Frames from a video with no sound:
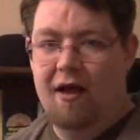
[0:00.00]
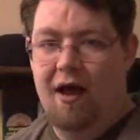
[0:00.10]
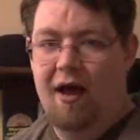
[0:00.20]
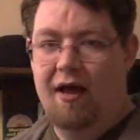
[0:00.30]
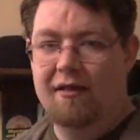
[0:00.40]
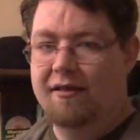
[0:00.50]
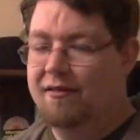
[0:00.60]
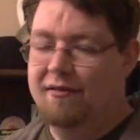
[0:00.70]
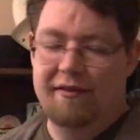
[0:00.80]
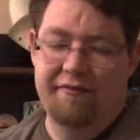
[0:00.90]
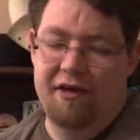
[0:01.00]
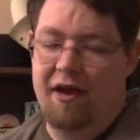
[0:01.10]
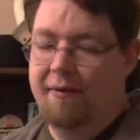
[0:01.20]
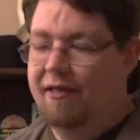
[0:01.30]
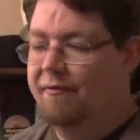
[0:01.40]
Uh, leave a
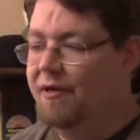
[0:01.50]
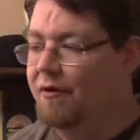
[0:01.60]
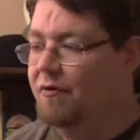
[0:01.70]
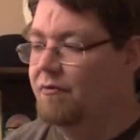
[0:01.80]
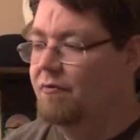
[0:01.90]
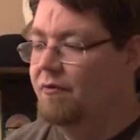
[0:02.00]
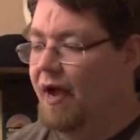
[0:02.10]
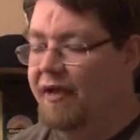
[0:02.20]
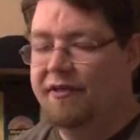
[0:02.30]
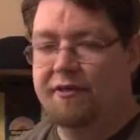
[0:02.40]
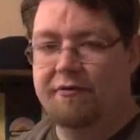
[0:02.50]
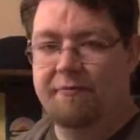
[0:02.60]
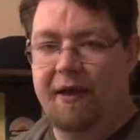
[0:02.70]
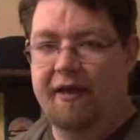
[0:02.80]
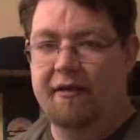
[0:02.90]
comment. Let me know how you deal
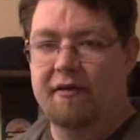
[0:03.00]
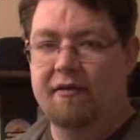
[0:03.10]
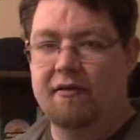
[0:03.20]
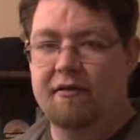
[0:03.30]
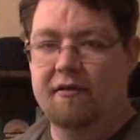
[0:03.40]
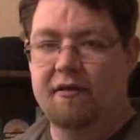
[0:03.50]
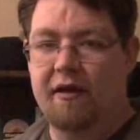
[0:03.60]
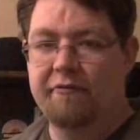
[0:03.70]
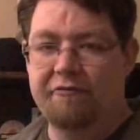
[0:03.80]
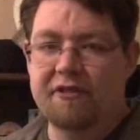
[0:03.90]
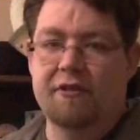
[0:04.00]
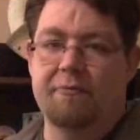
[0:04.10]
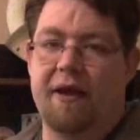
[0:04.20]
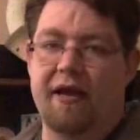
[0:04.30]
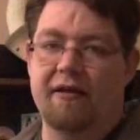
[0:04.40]
with pain. I mean, physical
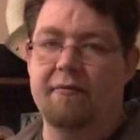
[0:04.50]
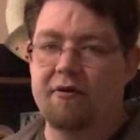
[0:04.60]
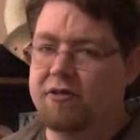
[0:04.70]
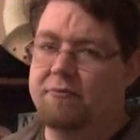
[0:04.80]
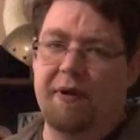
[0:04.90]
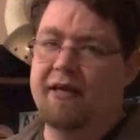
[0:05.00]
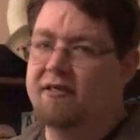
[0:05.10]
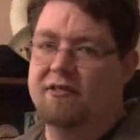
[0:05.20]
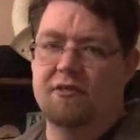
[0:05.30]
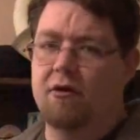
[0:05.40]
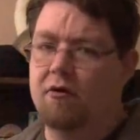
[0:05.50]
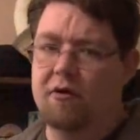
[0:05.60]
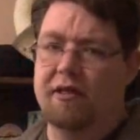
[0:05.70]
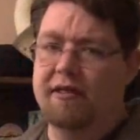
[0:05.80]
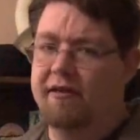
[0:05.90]
pain. Emotional pain is a
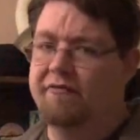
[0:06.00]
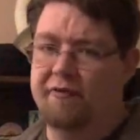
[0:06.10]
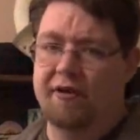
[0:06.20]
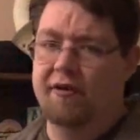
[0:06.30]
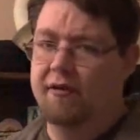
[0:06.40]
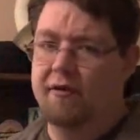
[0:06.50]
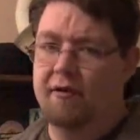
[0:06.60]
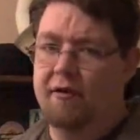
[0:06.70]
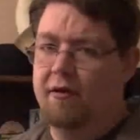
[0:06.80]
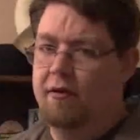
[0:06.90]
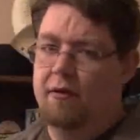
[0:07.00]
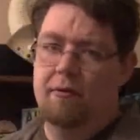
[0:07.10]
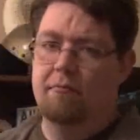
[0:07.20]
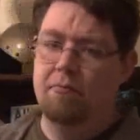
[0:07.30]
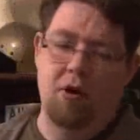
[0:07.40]
totally different
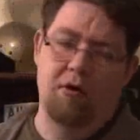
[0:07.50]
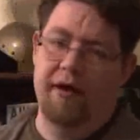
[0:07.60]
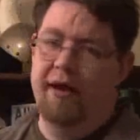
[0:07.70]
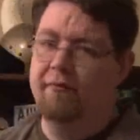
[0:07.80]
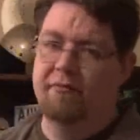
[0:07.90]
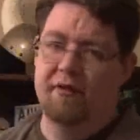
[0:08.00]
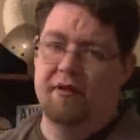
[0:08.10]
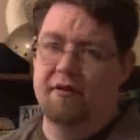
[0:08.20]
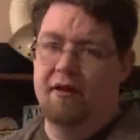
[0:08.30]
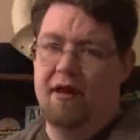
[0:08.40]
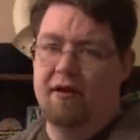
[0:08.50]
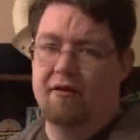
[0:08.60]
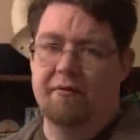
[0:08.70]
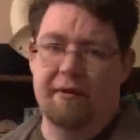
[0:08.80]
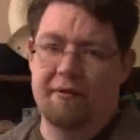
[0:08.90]
ball game that I don't
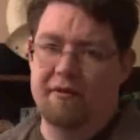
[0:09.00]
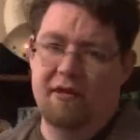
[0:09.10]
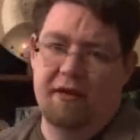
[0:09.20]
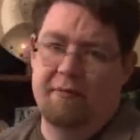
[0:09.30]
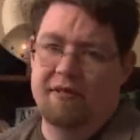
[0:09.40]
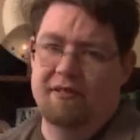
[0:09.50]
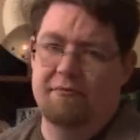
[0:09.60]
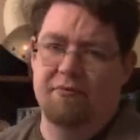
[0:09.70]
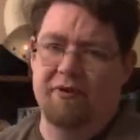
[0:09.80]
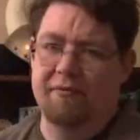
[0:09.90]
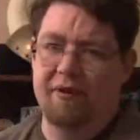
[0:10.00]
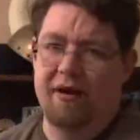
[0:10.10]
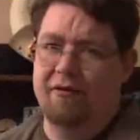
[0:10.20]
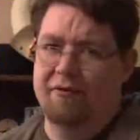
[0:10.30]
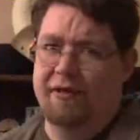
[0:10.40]
know. Maybe I'll talk about at some point, but
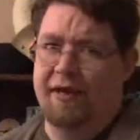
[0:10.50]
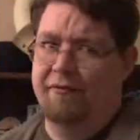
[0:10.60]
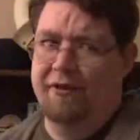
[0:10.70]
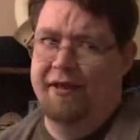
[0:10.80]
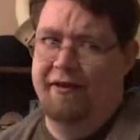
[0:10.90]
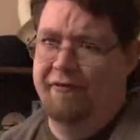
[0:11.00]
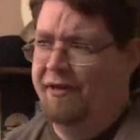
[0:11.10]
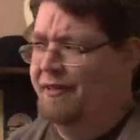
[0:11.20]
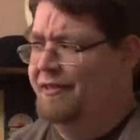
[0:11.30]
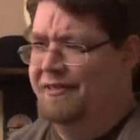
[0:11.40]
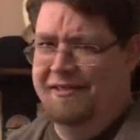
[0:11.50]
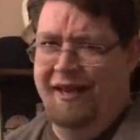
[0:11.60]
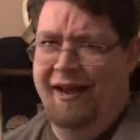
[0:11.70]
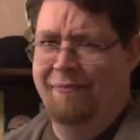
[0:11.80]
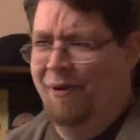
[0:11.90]
I don't think I really have anything to
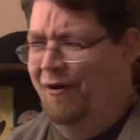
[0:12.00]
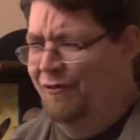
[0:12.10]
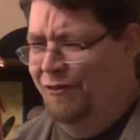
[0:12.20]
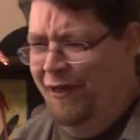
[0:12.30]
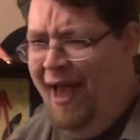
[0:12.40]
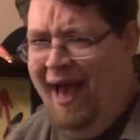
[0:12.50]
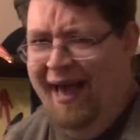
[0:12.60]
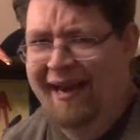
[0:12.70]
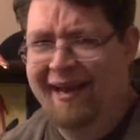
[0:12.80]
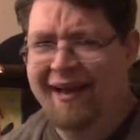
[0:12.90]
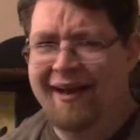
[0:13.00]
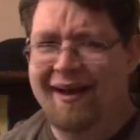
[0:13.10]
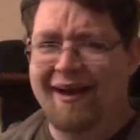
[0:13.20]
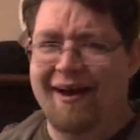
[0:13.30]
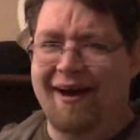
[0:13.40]
say about that.
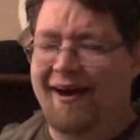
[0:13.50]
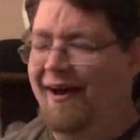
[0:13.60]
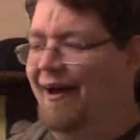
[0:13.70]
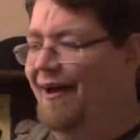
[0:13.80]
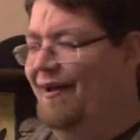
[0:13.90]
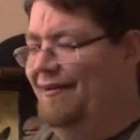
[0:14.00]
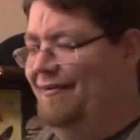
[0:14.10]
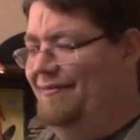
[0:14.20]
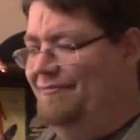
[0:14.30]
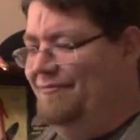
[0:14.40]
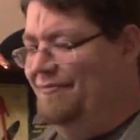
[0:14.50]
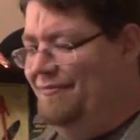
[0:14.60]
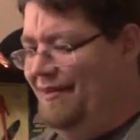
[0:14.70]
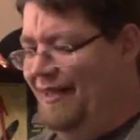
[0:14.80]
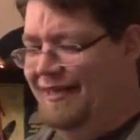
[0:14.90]
Um,
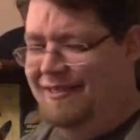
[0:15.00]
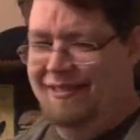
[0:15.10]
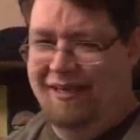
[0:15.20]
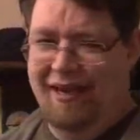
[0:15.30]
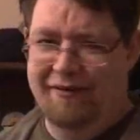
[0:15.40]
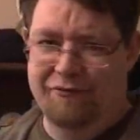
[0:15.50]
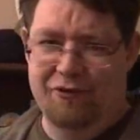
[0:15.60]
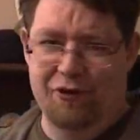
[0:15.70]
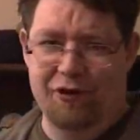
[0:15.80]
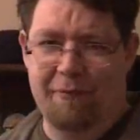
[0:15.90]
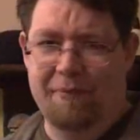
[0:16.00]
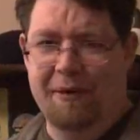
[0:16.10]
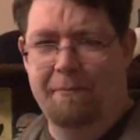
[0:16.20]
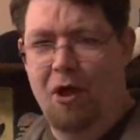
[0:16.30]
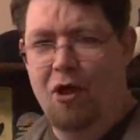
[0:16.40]
it isn't the kind of curl up in a
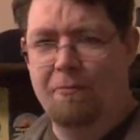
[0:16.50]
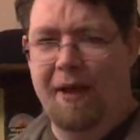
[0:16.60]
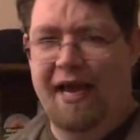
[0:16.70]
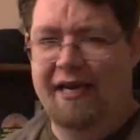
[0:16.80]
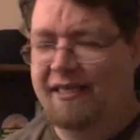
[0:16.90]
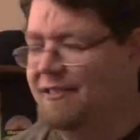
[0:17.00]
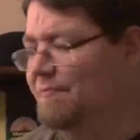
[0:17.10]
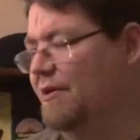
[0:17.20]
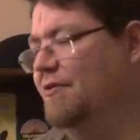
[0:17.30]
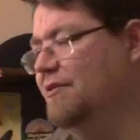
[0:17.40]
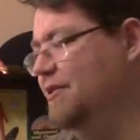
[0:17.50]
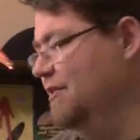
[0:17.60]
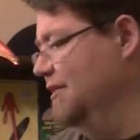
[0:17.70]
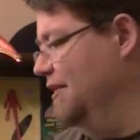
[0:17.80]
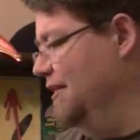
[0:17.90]
ball pain, I suppose,
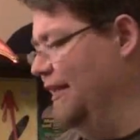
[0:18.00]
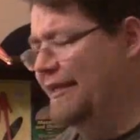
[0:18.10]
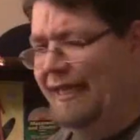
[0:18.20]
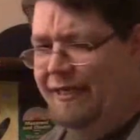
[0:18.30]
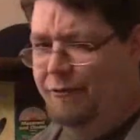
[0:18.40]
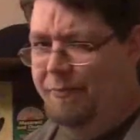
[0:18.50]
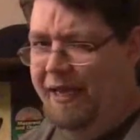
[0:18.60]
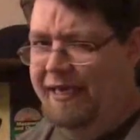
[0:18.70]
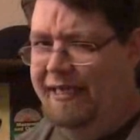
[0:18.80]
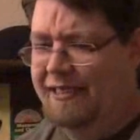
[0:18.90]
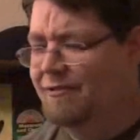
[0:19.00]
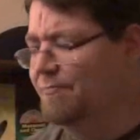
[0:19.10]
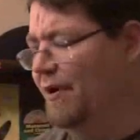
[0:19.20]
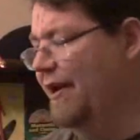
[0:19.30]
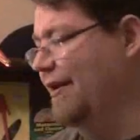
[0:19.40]
like dental pain is,
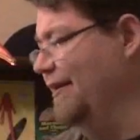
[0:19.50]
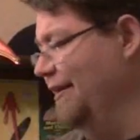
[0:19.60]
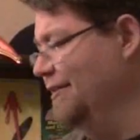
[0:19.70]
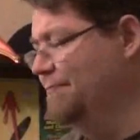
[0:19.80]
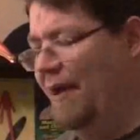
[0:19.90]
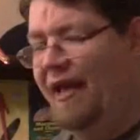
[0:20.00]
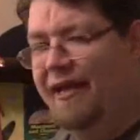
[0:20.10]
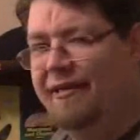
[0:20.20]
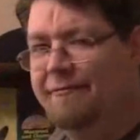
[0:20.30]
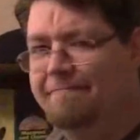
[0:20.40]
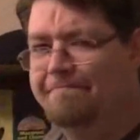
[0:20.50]
but it's pain.